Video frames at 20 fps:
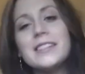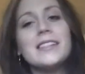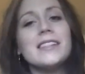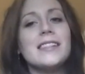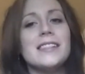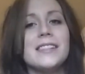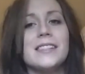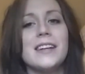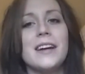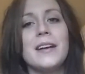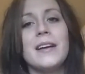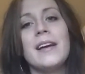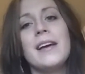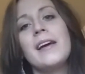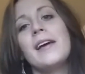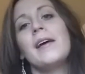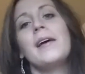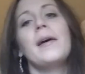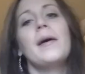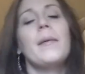rest of this done.
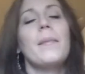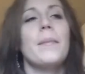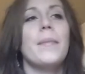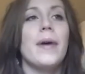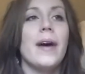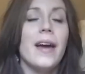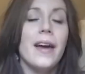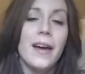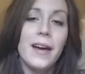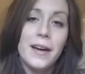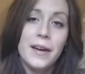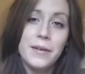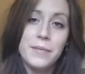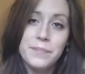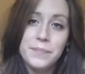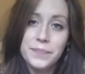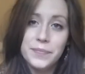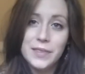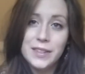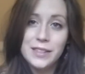But
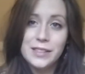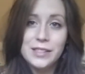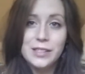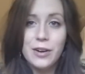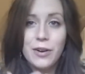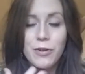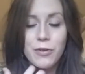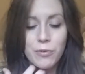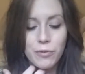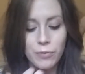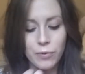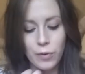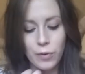so